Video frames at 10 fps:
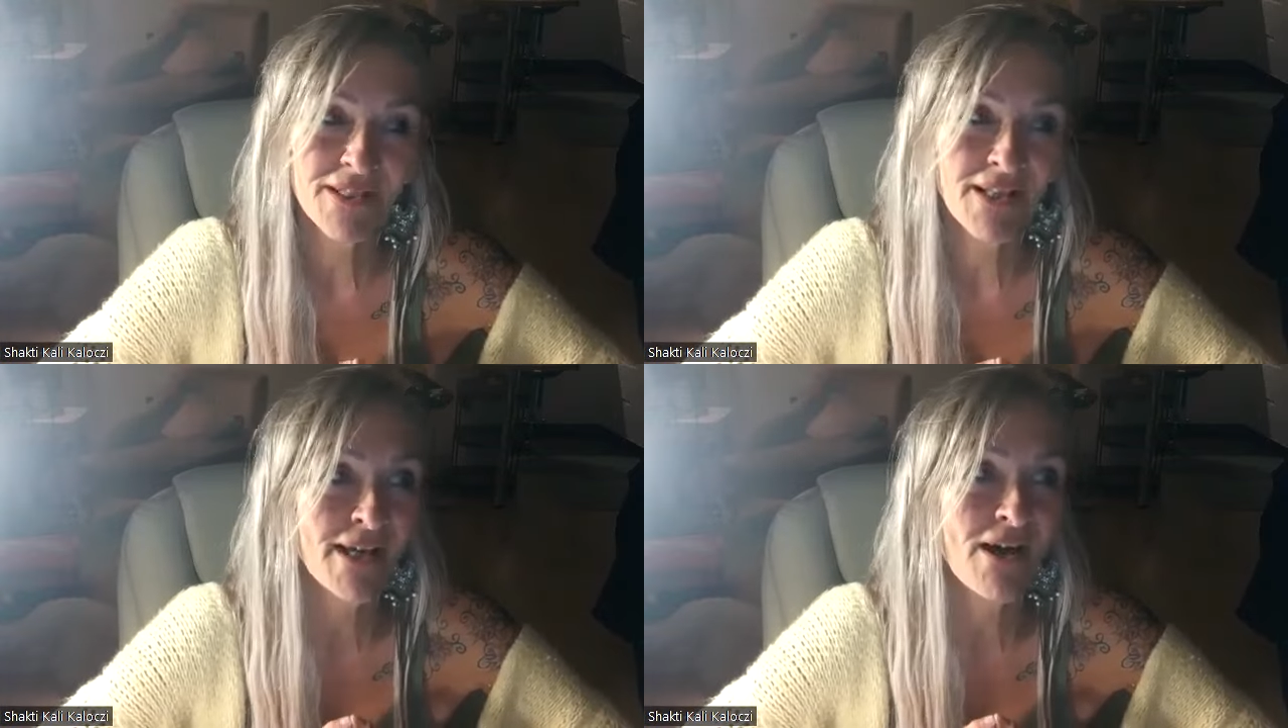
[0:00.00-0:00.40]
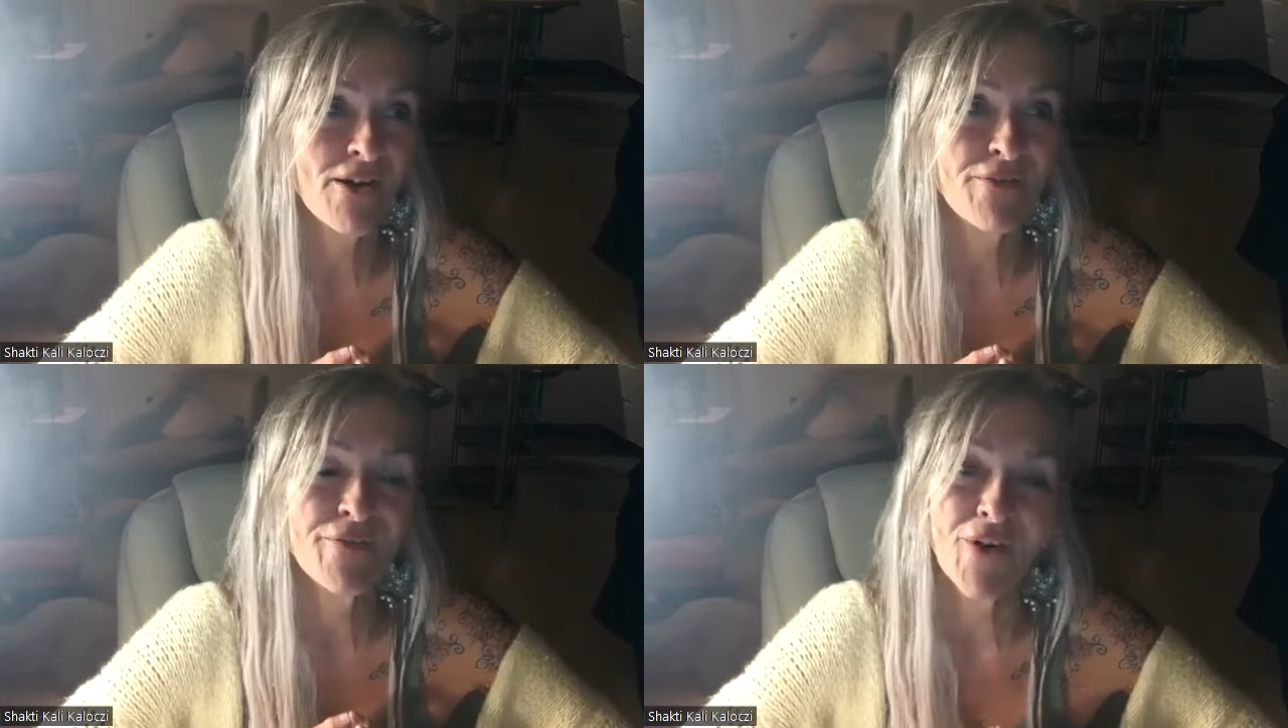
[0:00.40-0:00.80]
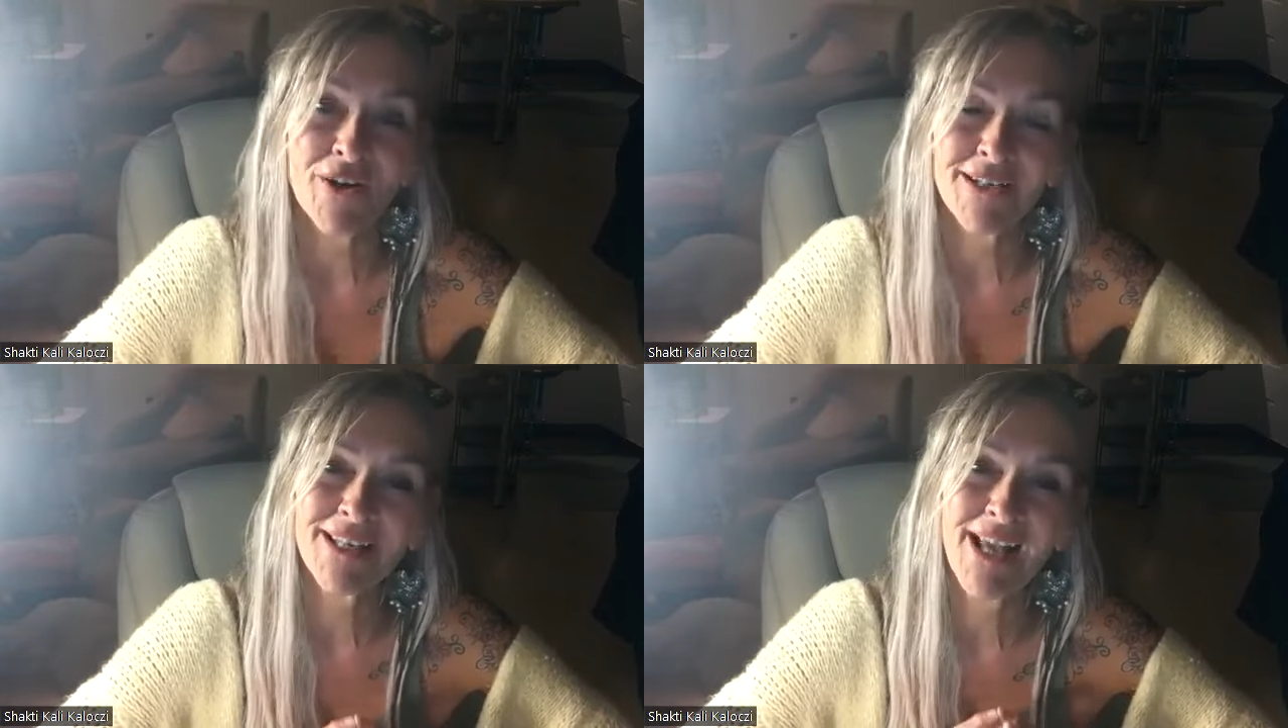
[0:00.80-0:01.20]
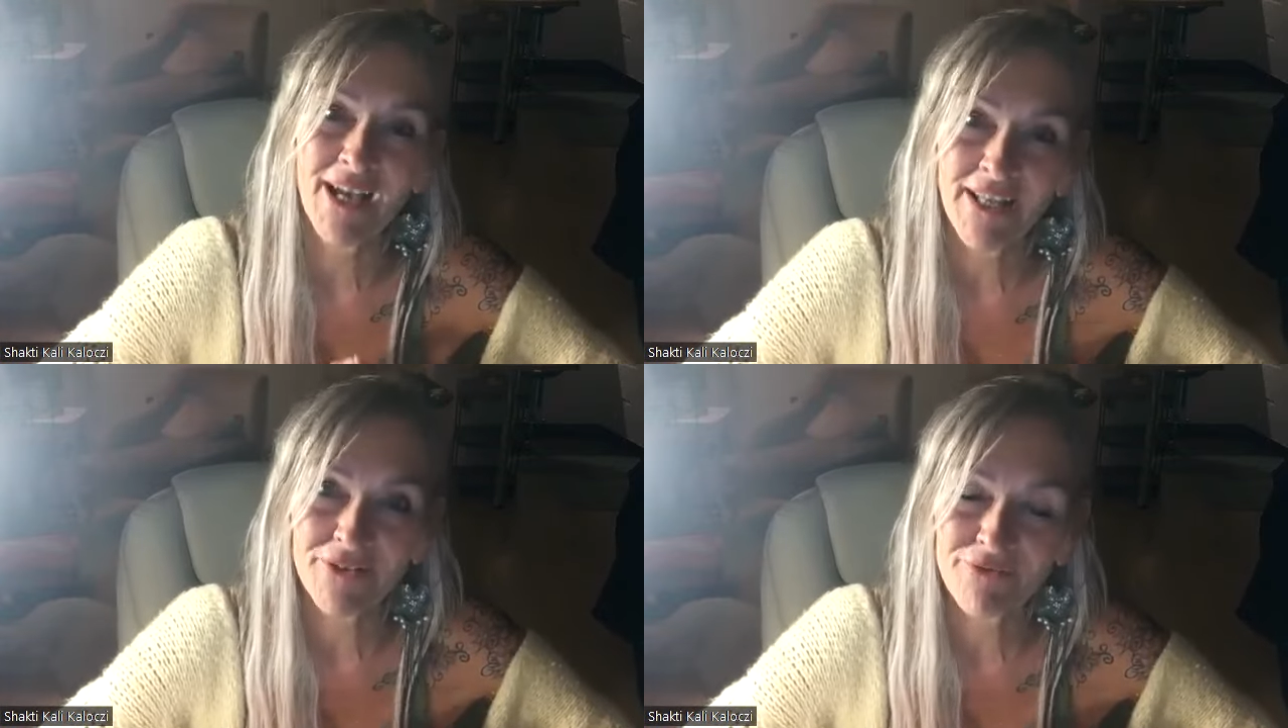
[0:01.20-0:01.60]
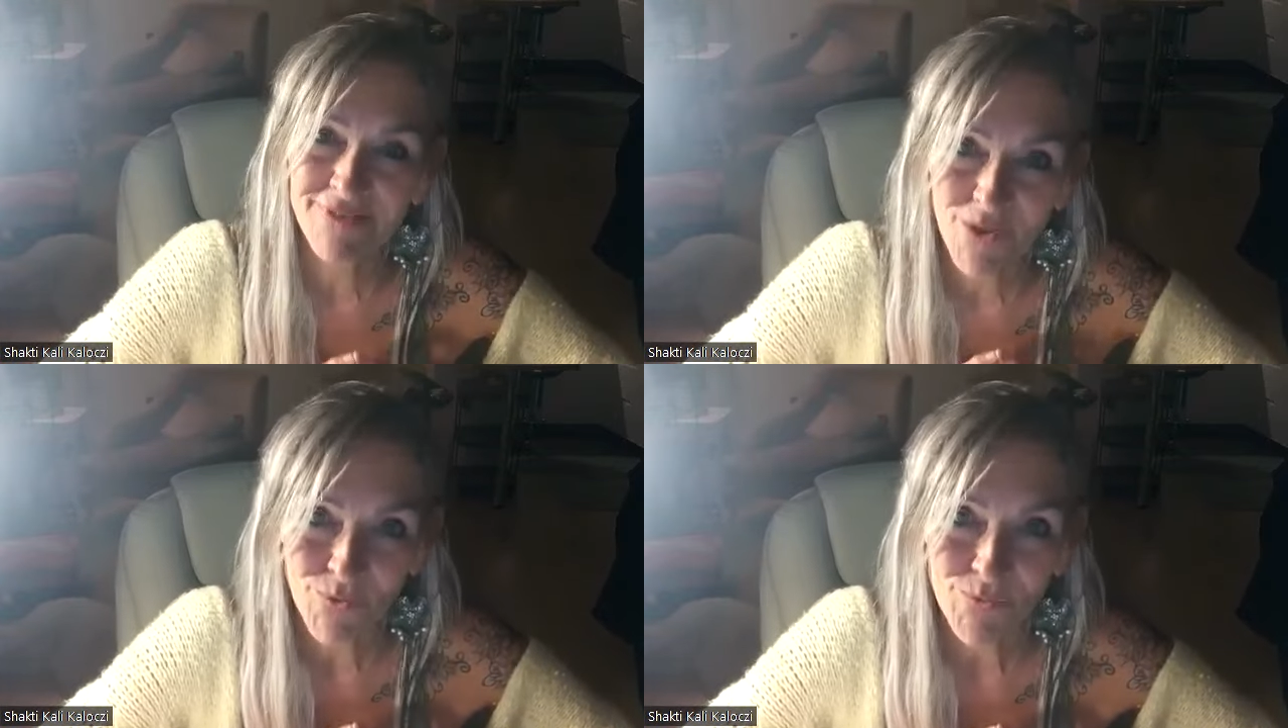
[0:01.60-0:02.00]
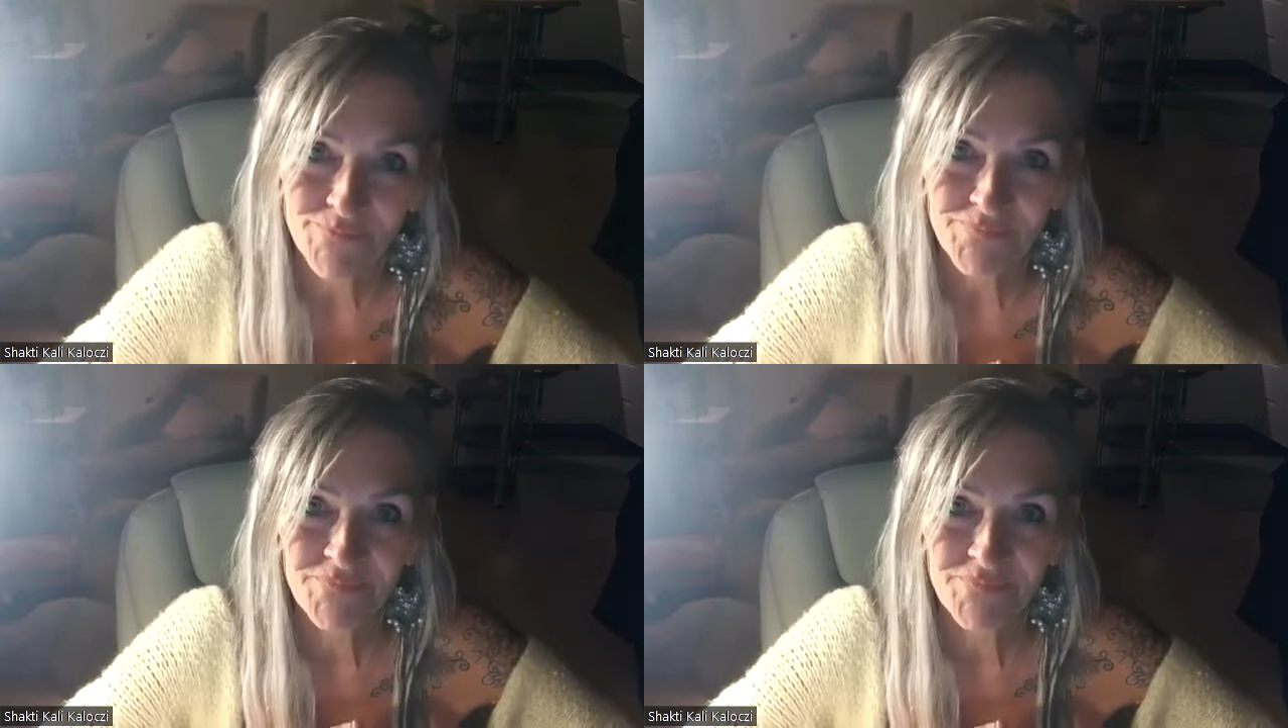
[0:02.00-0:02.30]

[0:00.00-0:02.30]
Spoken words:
Like, I finally had a result.